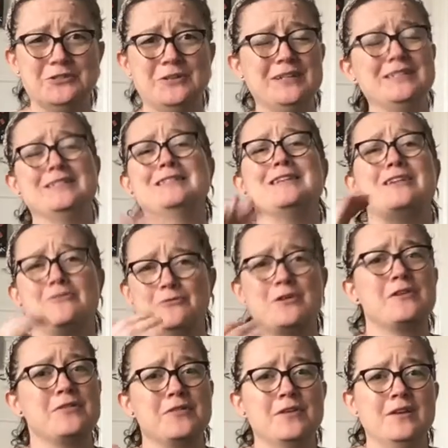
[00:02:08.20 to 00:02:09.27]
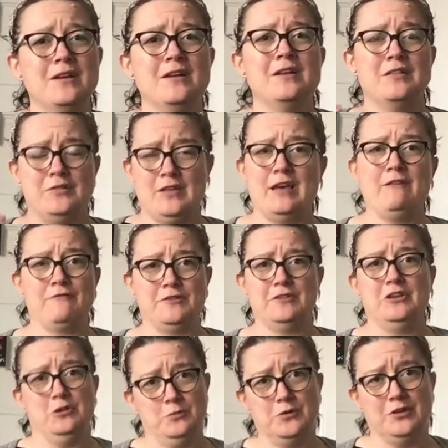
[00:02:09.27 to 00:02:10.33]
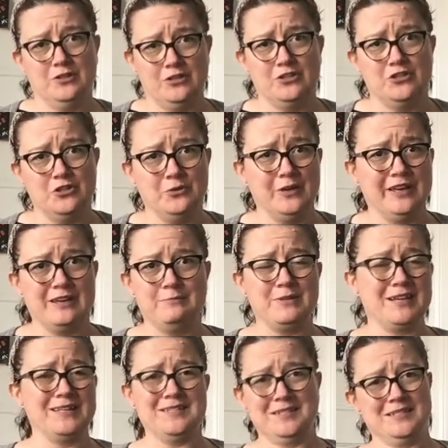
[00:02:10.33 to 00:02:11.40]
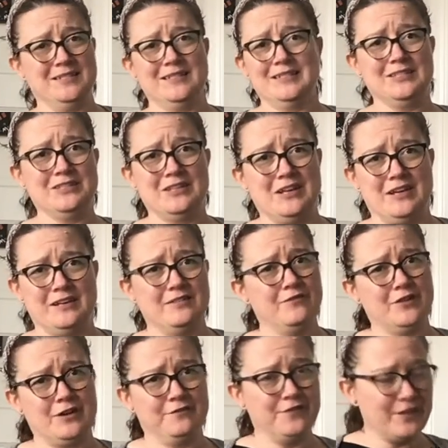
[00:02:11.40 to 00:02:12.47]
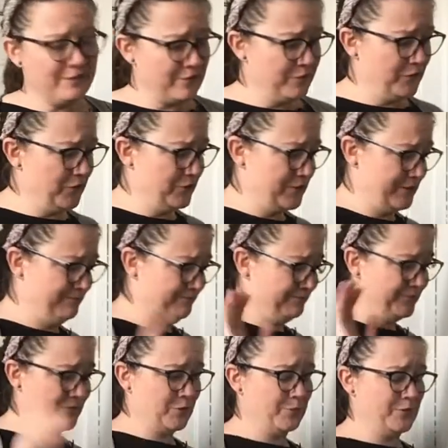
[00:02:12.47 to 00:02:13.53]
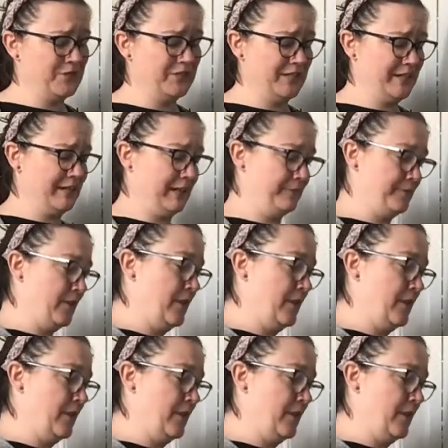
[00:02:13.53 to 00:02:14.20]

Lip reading: It is not worth the effort that you put into chewing it because it's not very flavorful or appreciating.